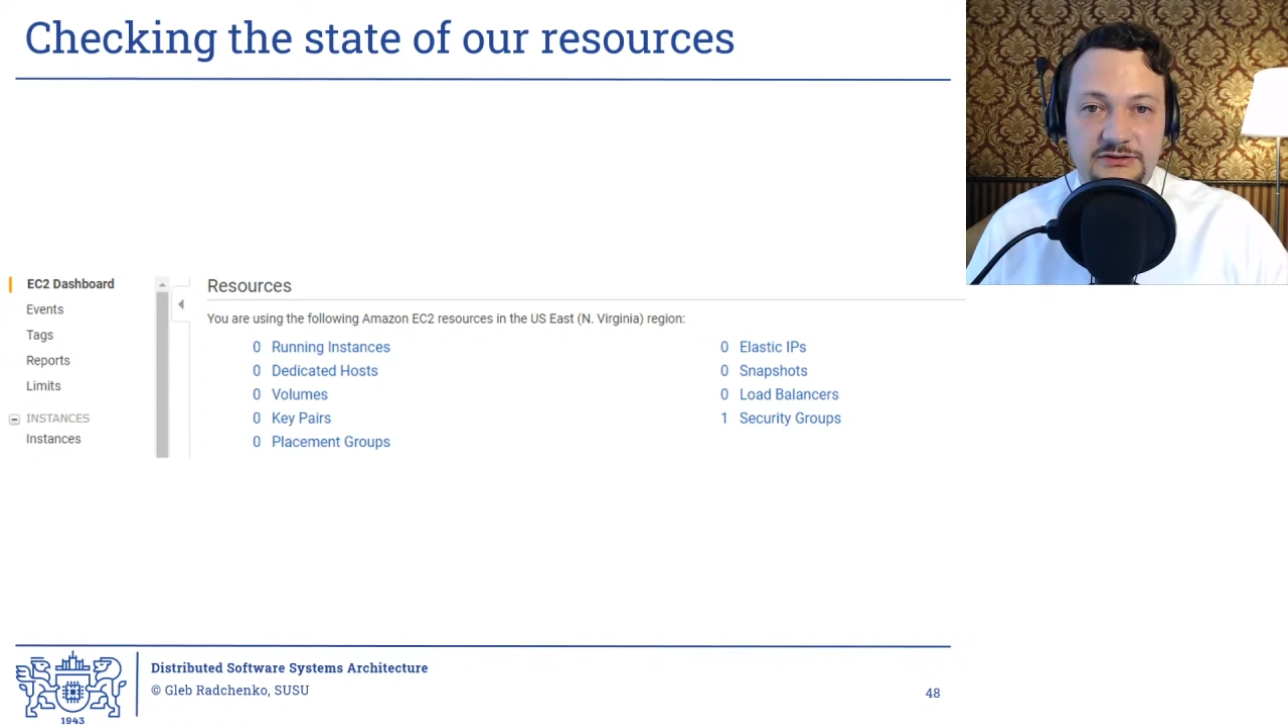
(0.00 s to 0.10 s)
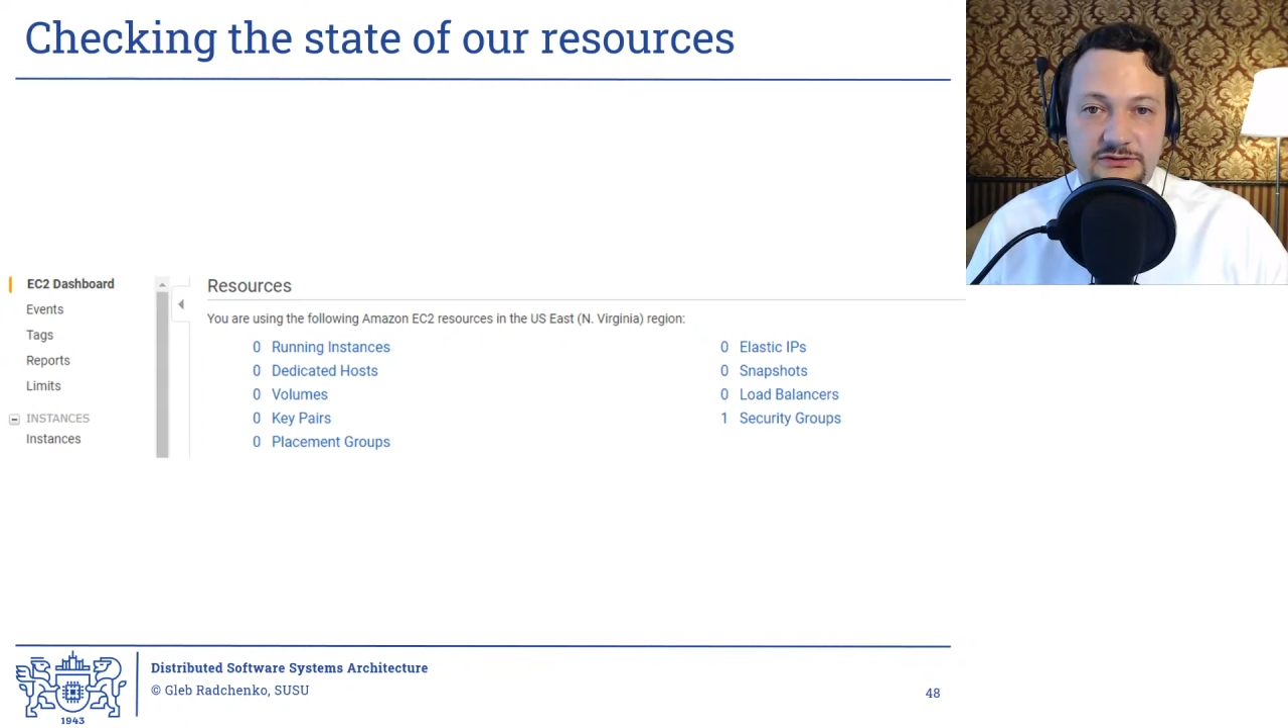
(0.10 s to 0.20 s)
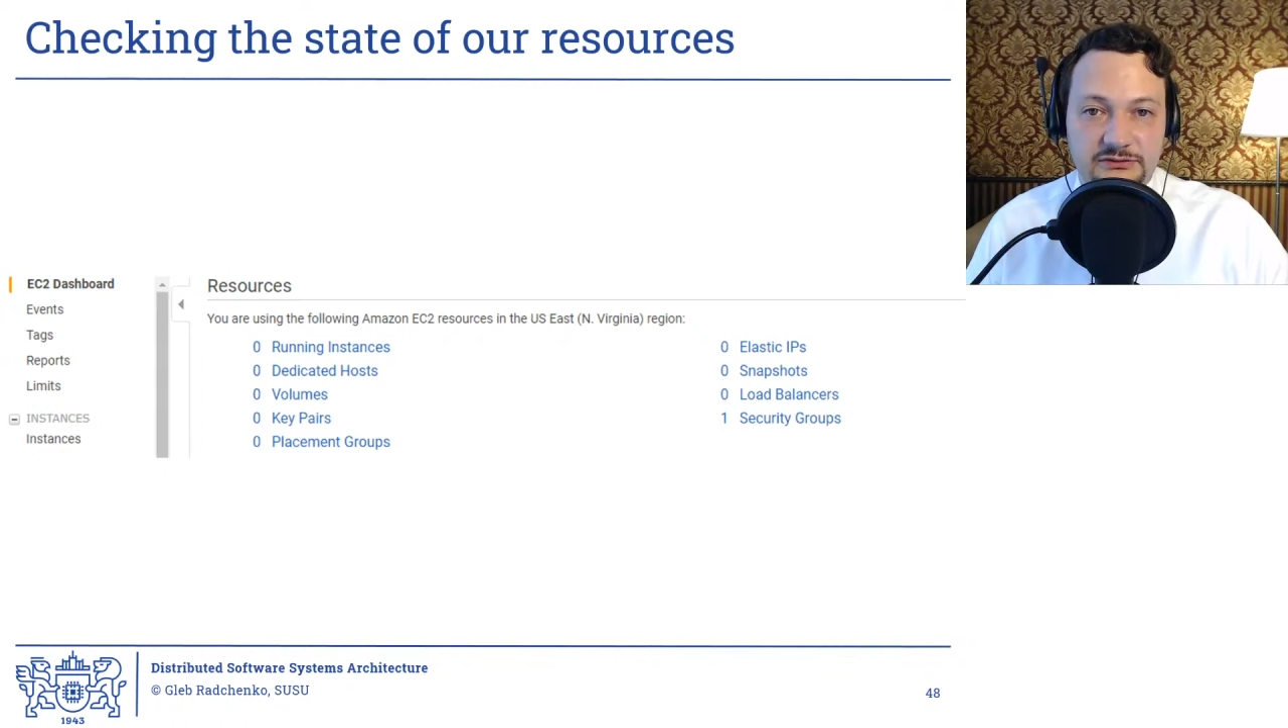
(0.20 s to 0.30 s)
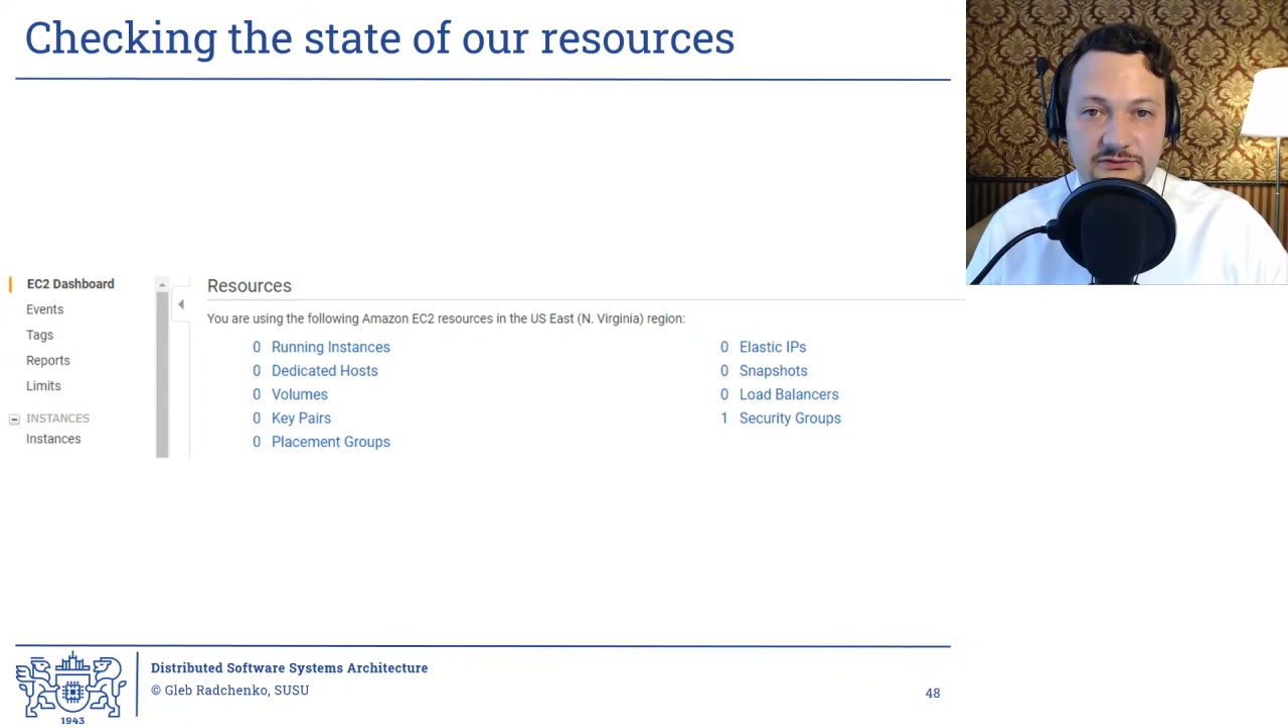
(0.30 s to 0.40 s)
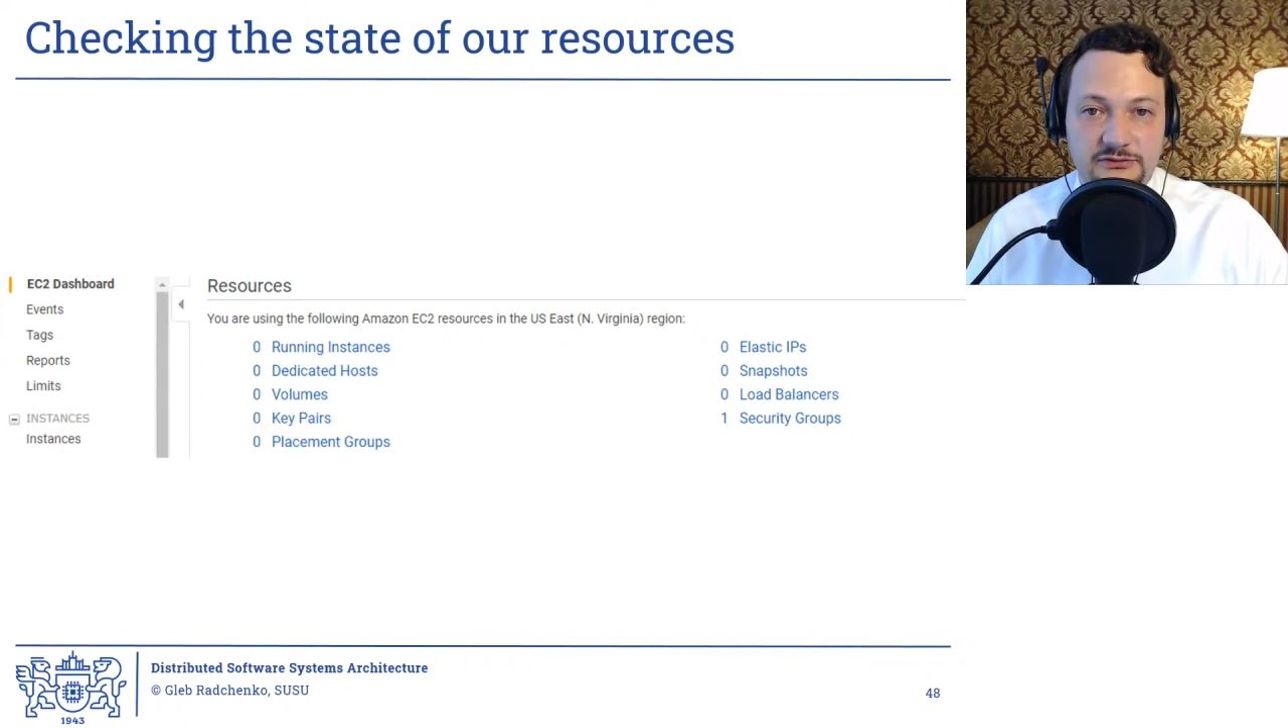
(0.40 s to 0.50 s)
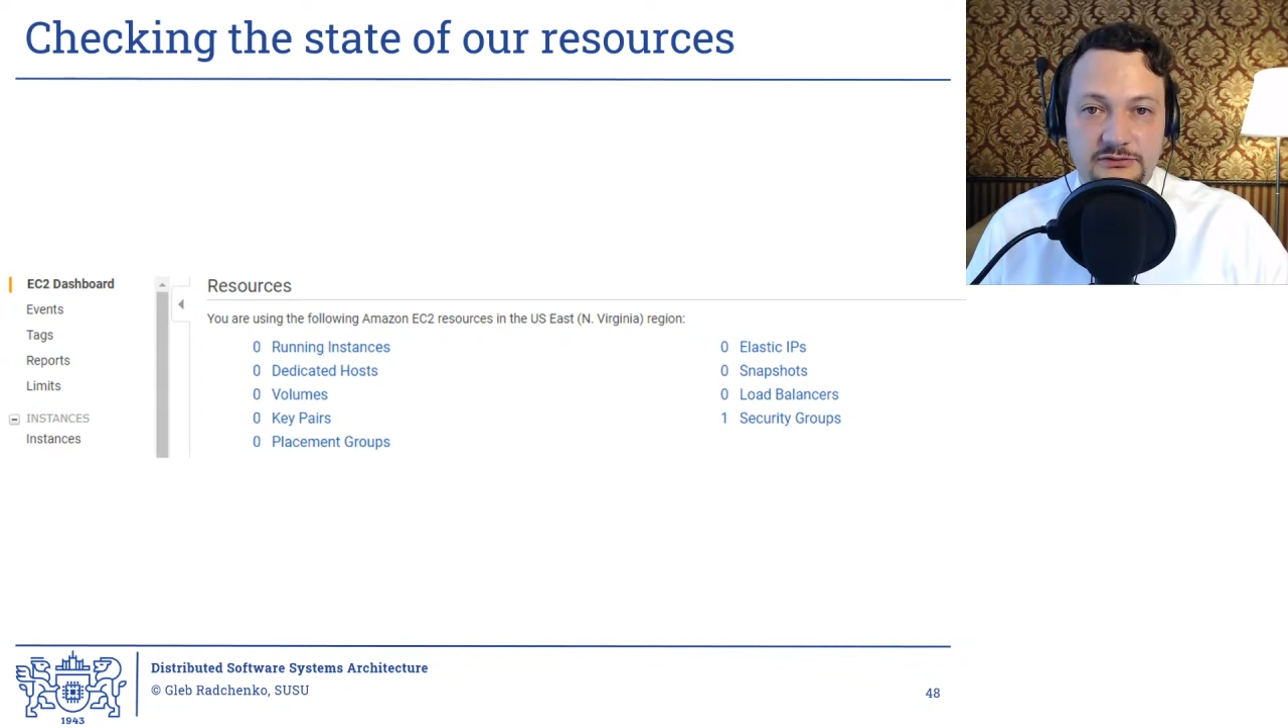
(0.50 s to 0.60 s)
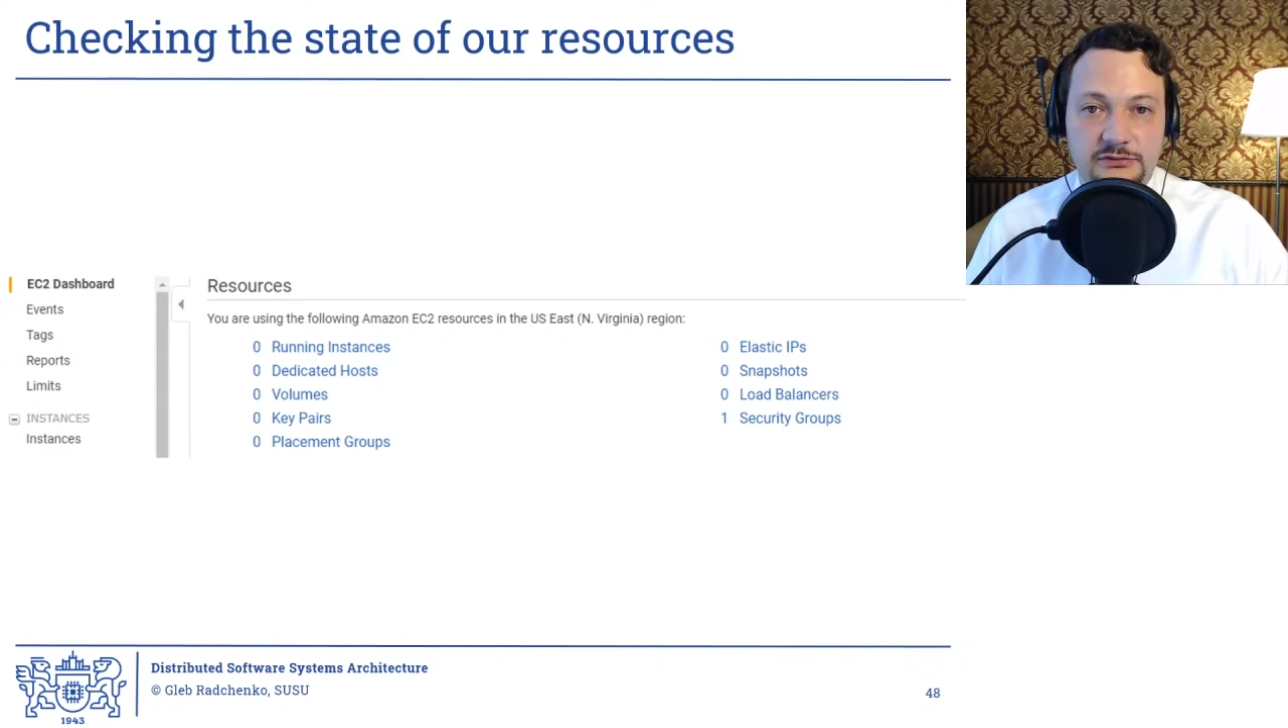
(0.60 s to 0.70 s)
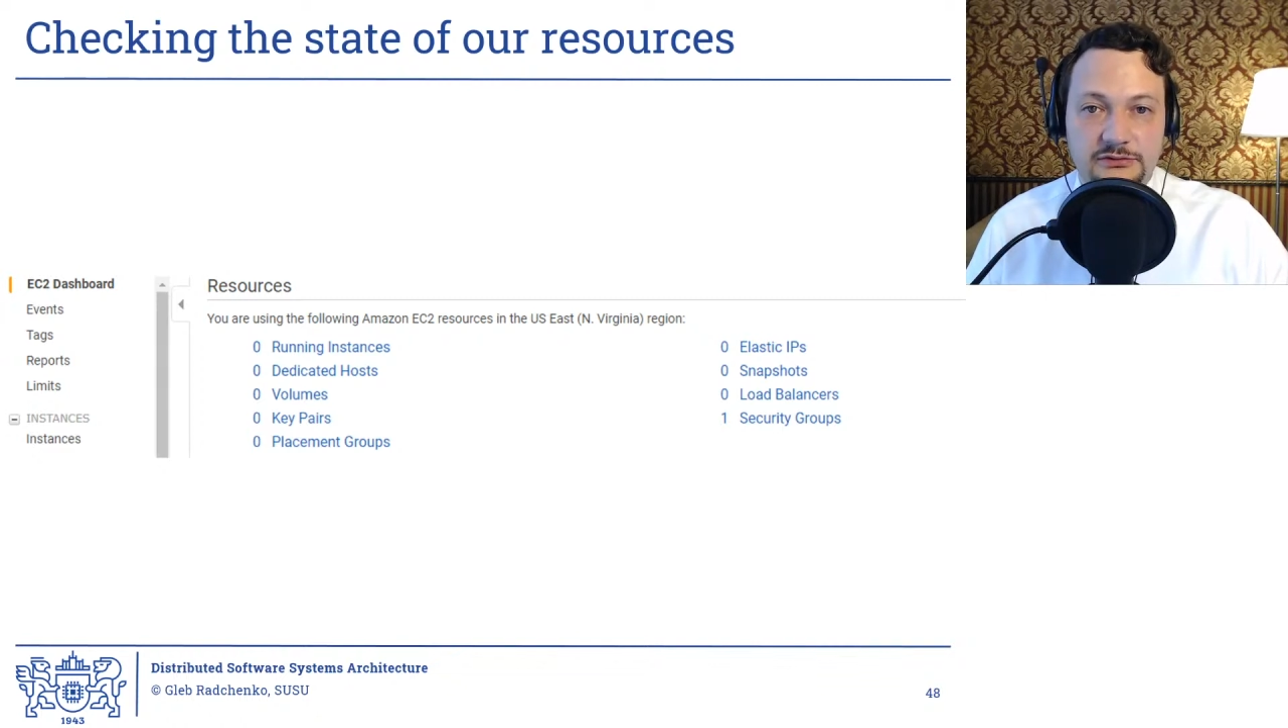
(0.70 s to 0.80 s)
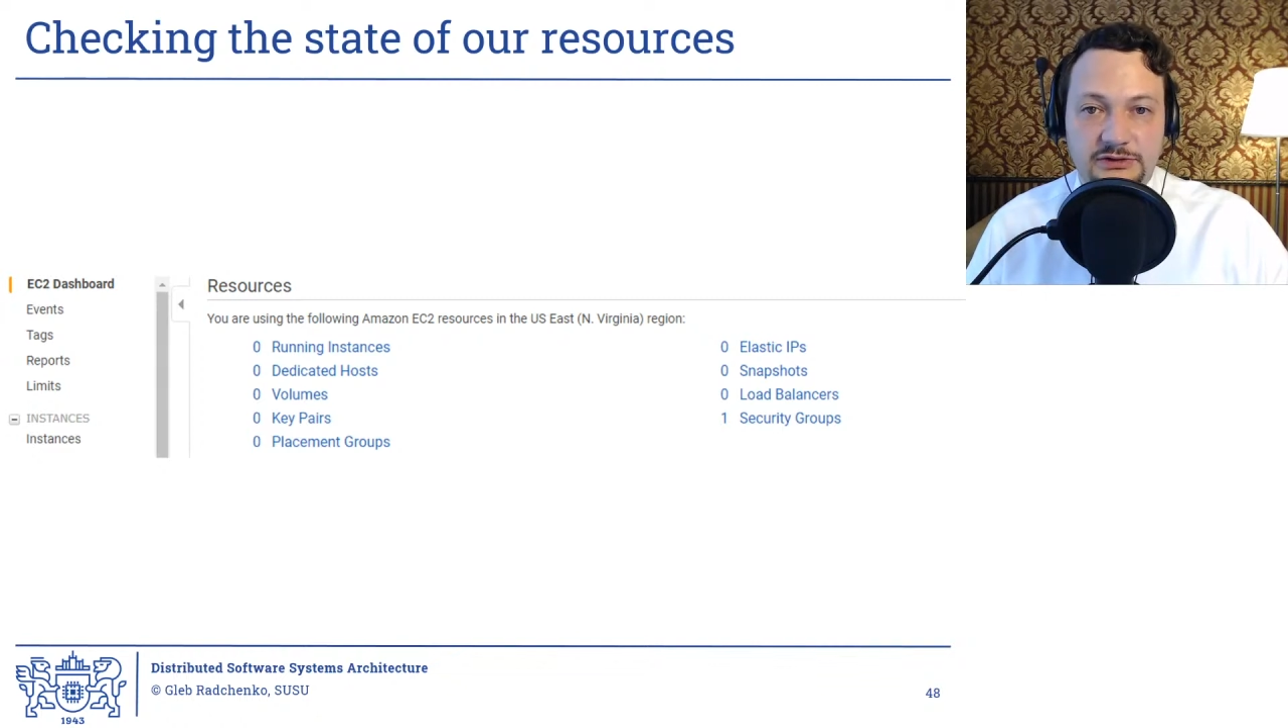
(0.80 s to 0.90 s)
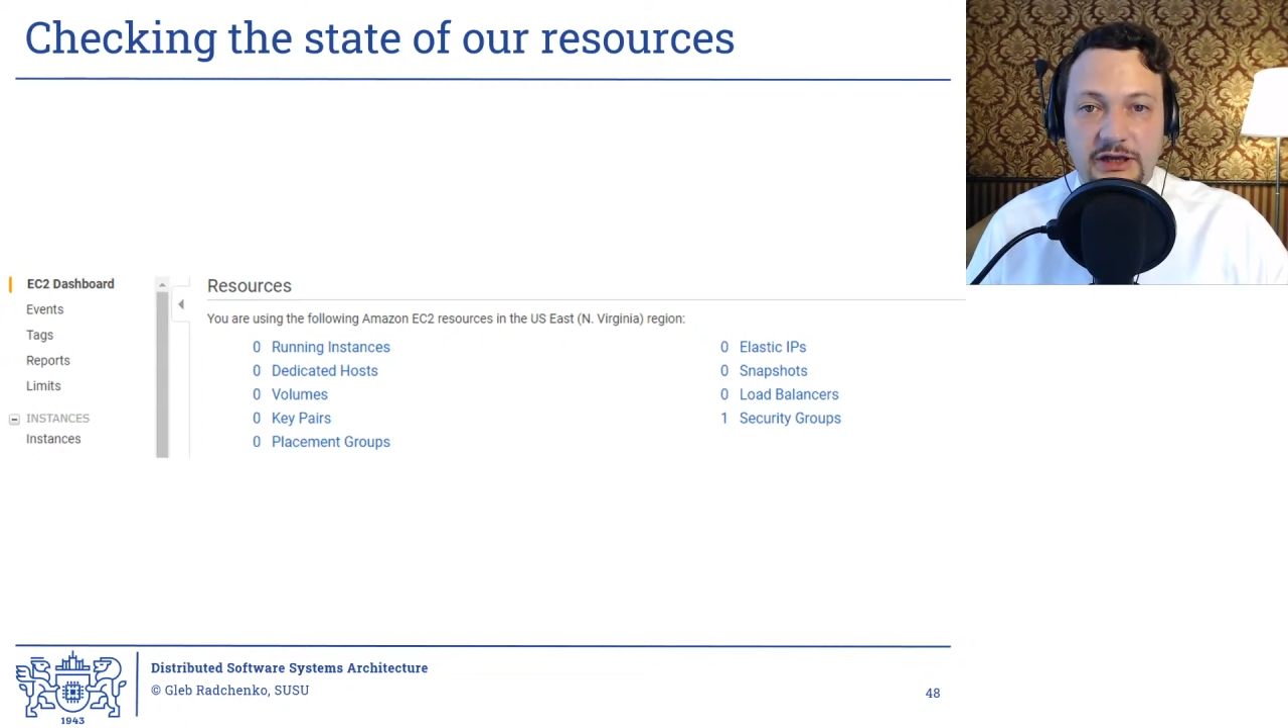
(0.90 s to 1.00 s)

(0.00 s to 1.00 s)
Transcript: to